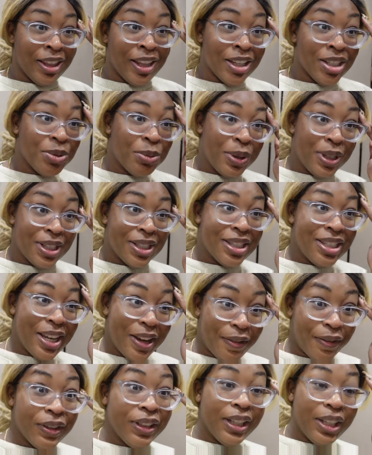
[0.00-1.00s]
this one is
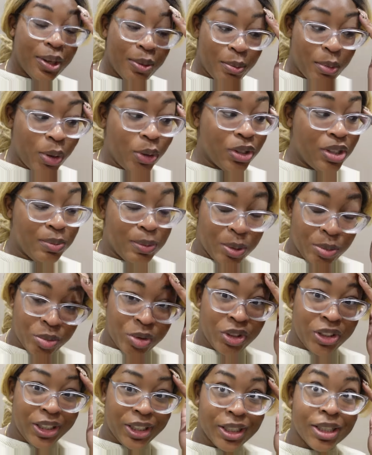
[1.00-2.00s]
definitely the most
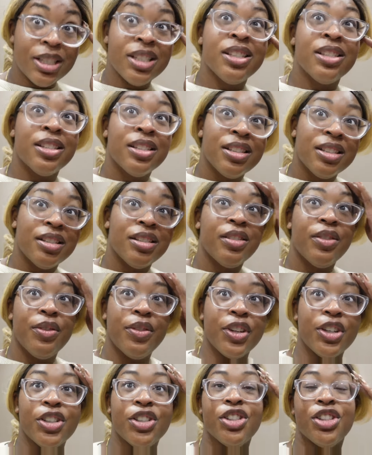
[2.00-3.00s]
memories,
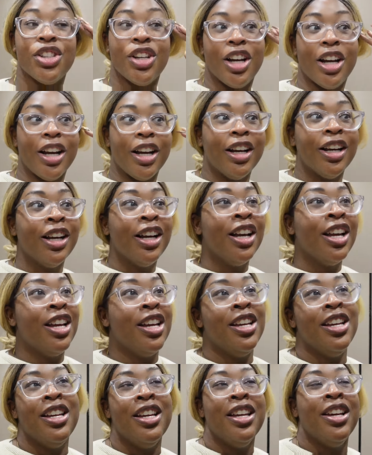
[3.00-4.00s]
for sure.
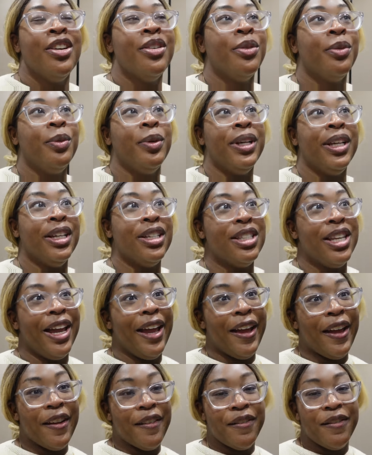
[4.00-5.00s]
We
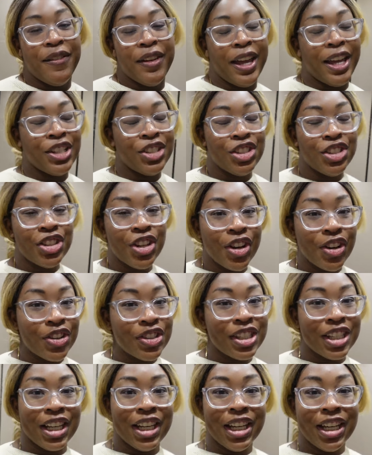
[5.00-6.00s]
have fashion
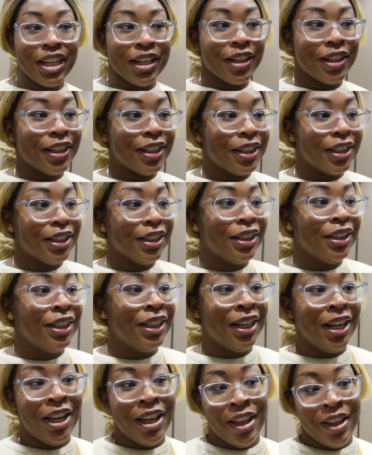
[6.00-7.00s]
shows in here.
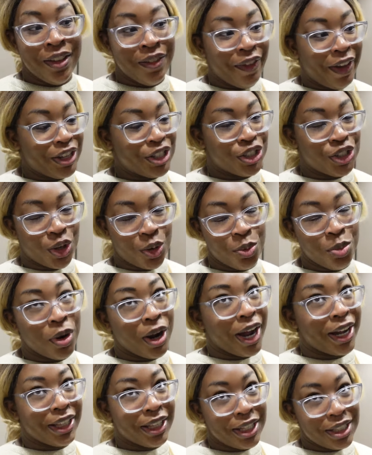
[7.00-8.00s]
Fashion show
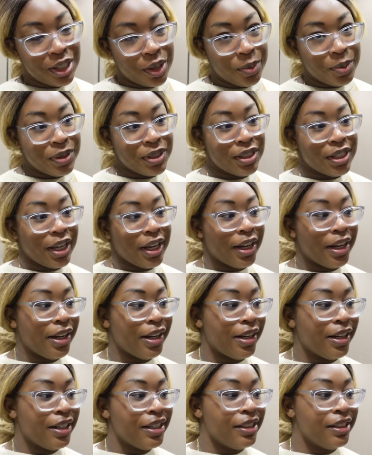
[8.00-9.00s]
practice
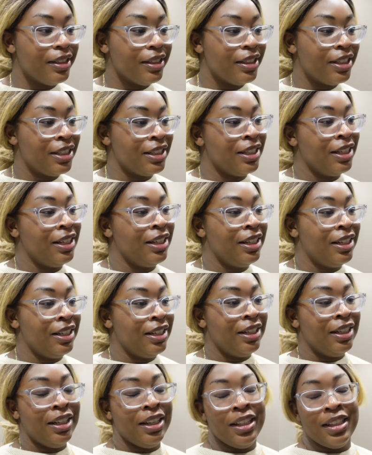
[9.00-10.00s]
upstairs.
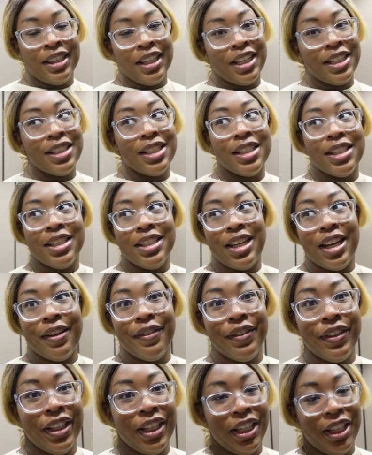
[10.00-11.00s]
This is
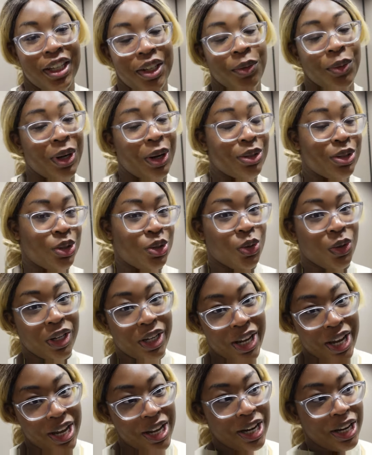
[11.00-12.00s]
definitely, when I was a
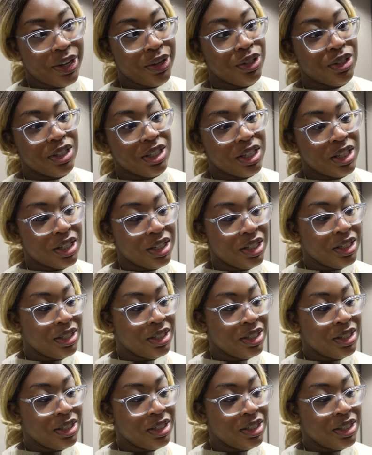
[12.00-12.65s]
tour guide, I used to,